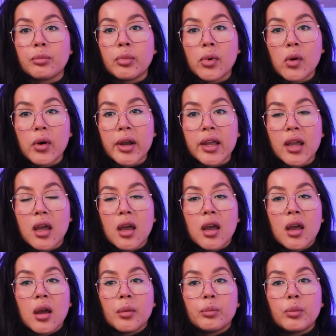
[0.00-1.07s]
boy
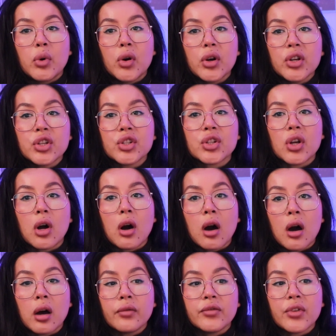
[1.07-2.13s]
push
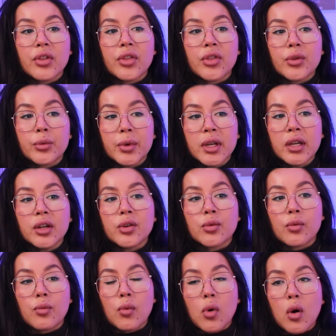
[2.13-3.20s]
off 3
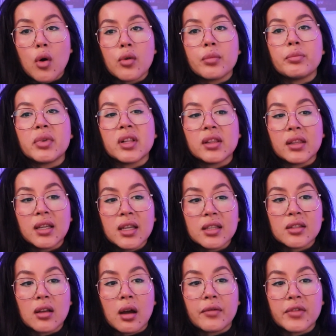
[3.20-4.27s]
grown
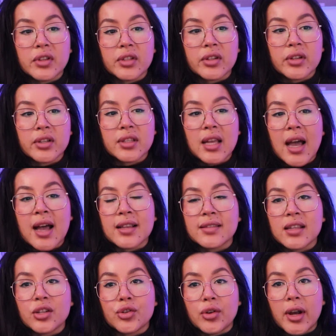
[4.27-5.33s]
police officers as
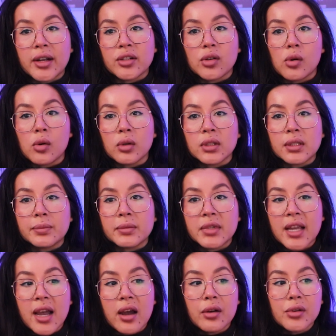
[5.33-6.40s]
they tried to hold him
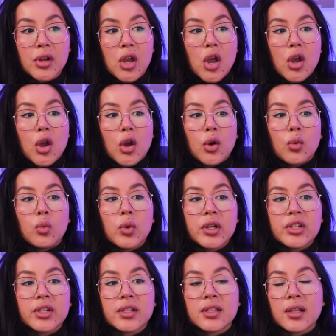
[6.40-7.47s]
down,
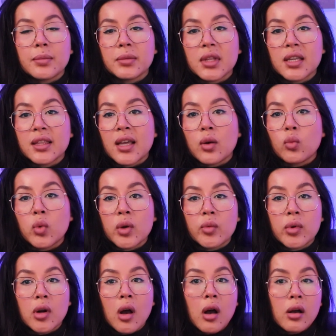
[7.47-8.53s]
which is something that we
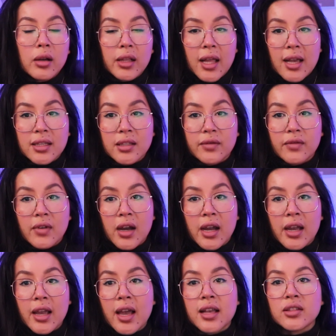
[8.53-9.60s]
would all
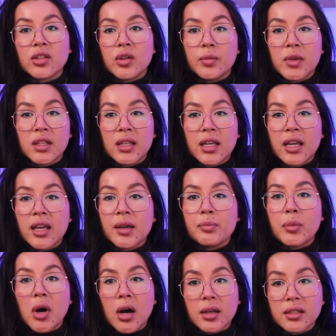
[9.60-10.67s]
classify as humanly
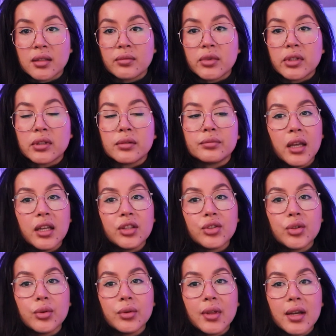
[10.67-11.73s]
impossible. In
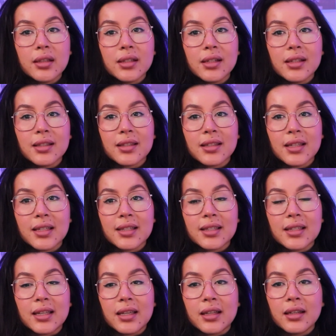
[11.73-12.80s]

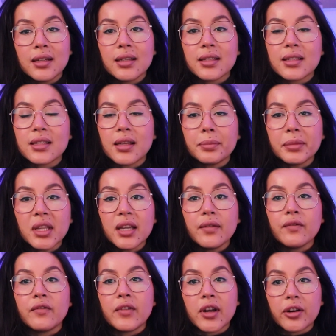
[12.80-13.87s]
2016,
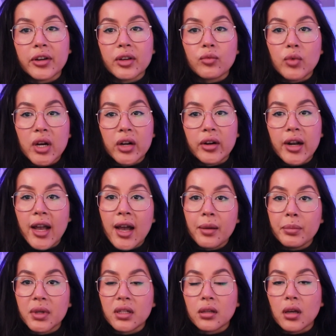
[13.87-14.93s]
something very rare
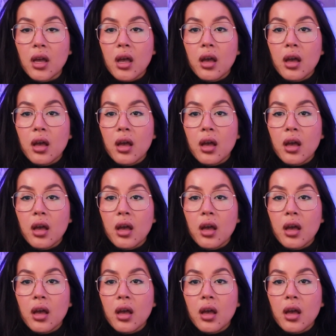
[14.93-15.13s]
happened.